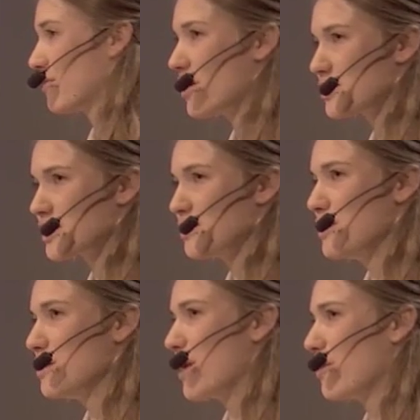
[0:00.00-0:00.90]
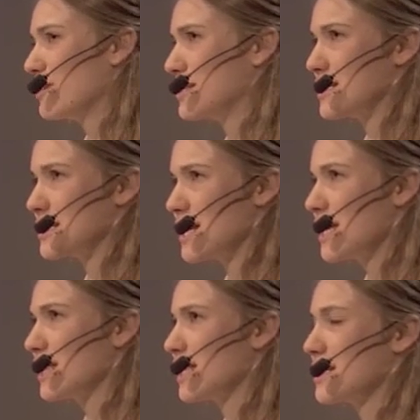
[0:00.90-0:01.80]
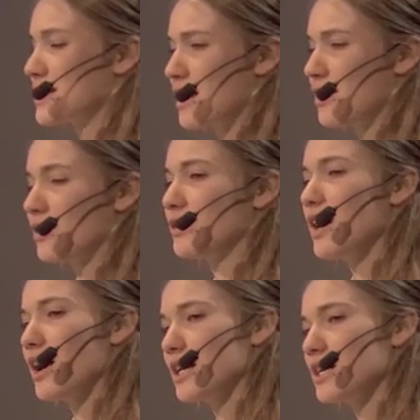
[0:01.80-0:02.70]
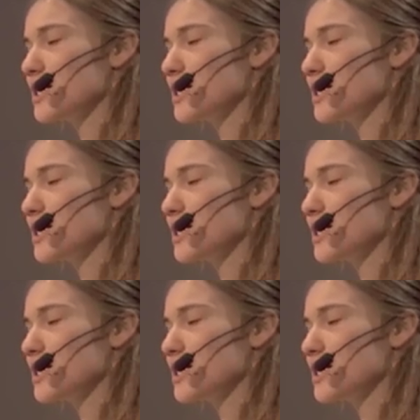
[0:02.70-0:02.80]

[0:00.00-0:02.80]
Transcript: kind of asking me about it and saying things that I thought, yeah,